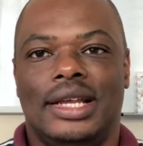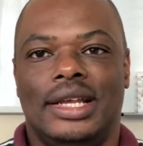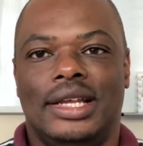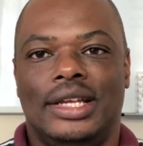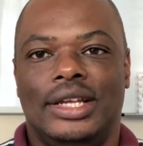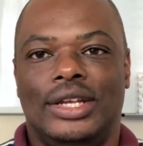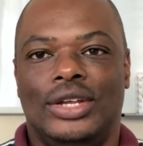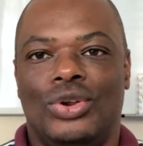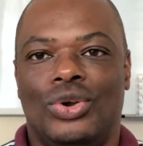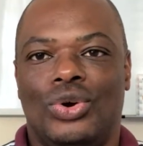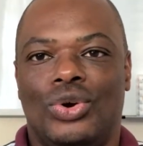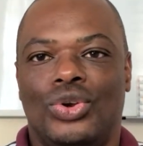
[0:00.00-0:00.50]

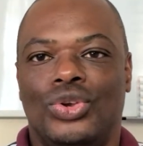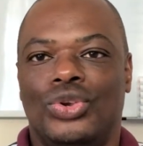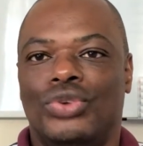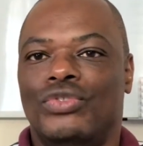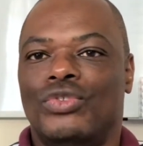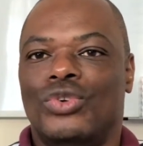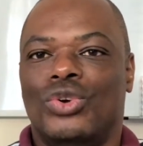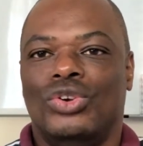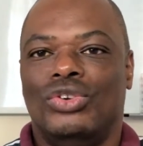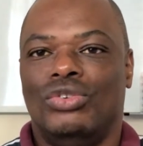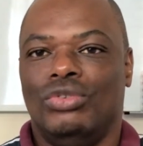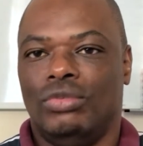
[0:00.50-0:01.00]
You've
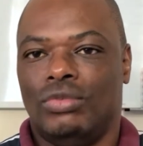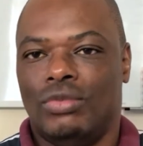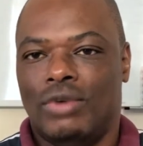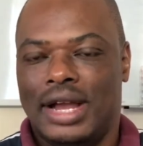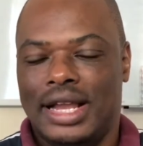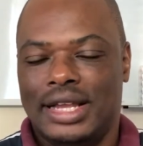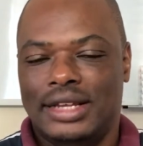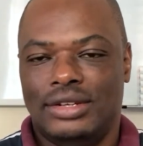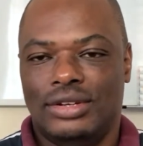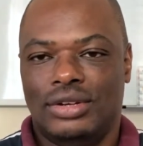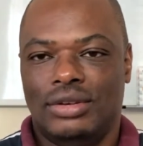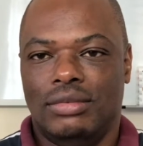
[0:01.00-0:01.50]
got
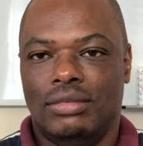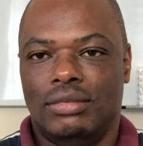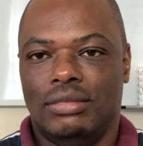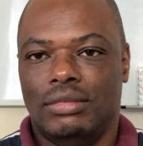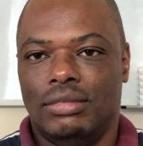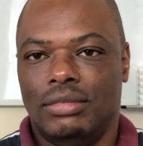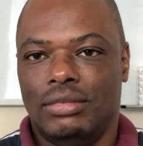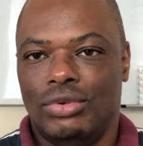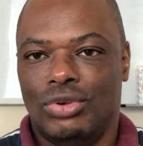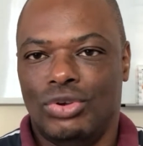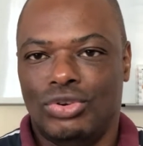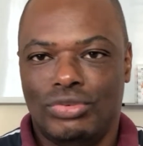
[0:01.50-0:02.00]
quite
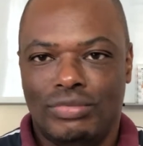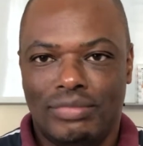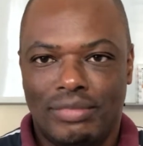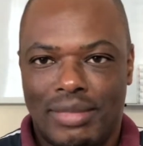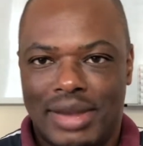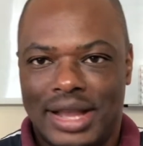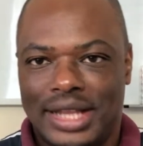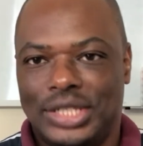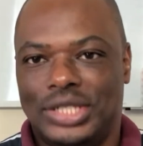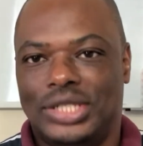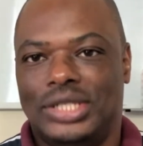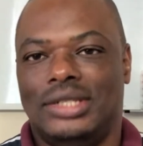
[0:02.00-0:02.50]
not
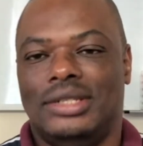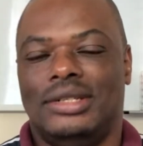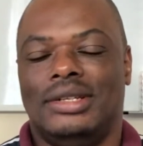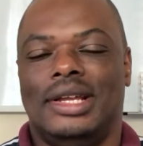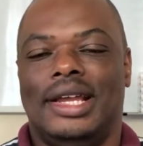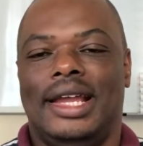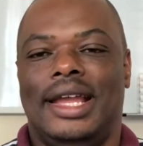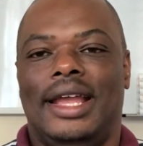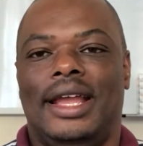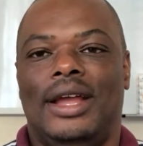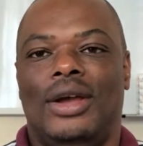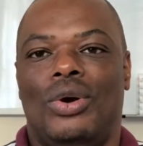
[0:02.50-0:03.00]
much
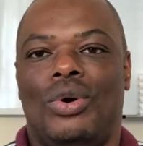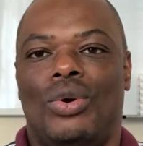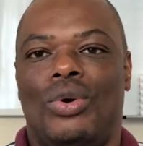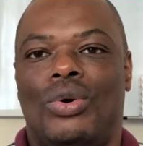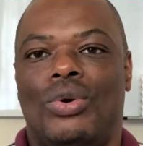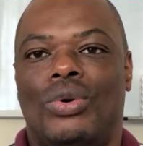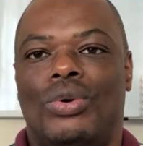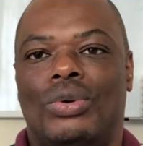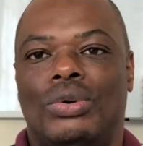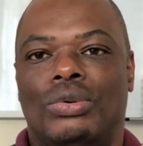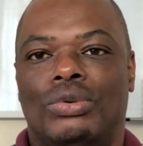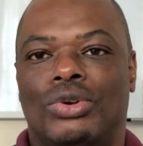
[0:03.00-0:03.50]

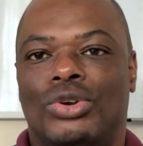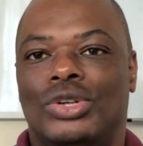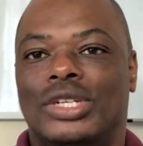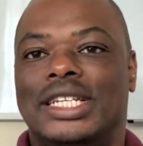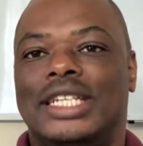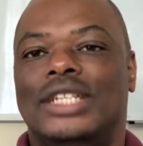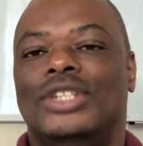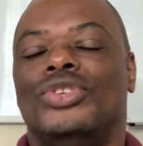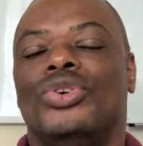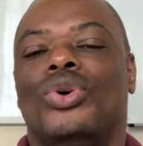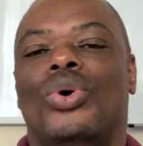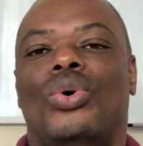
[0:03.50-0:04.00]
or not
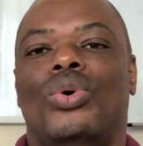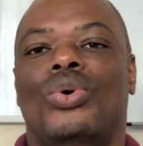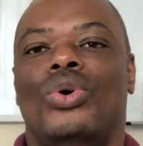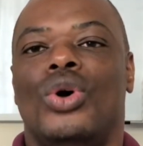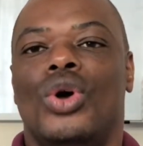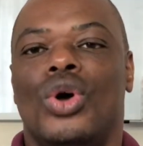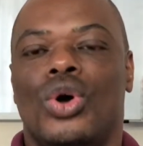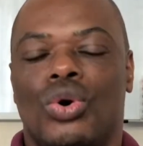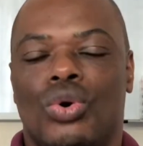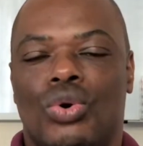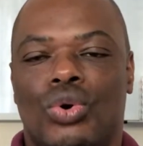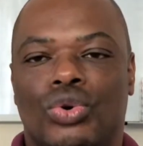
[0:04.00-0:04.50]
at all
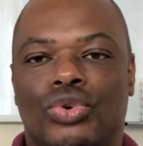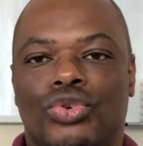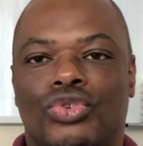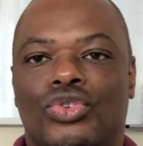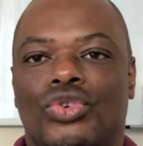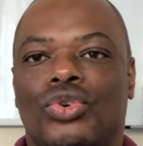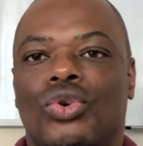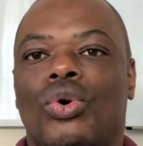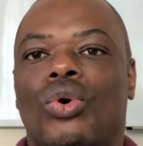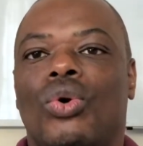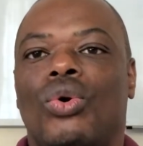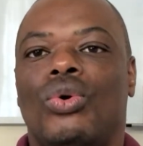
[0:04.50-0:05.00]

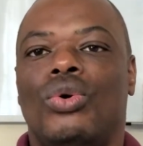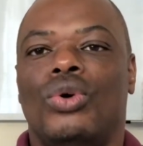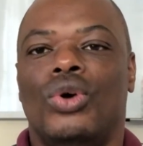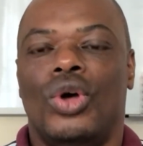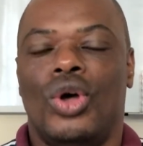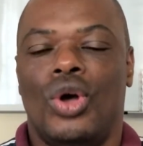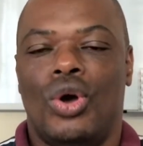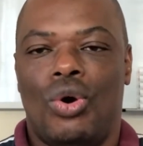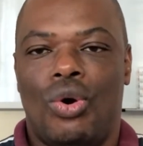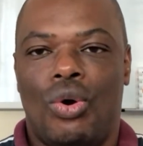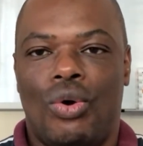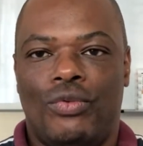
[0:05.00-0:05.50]
control
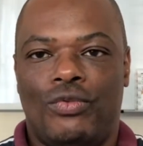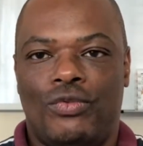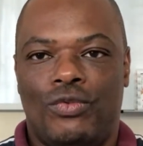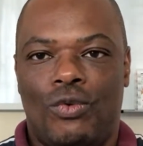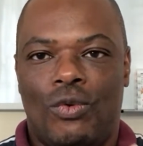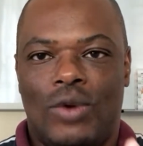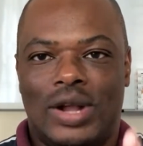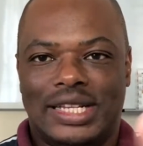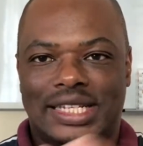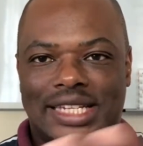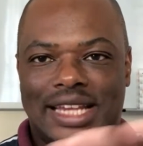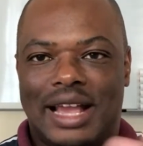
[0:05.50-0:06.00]
of
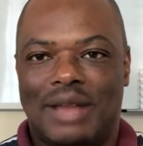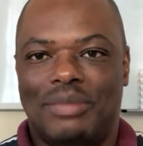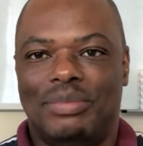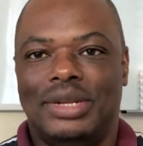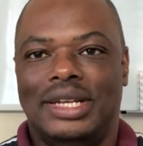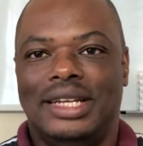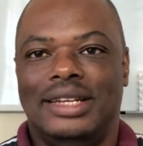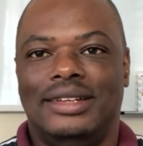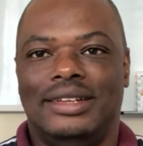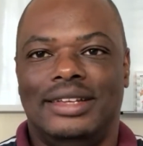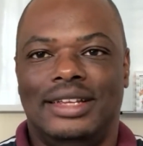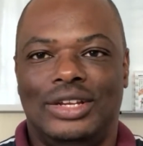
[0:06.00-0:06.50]
what's
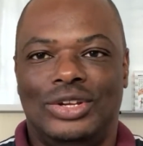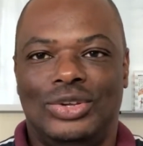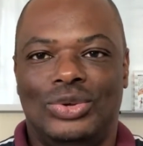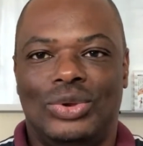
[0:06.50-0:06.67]
happening in your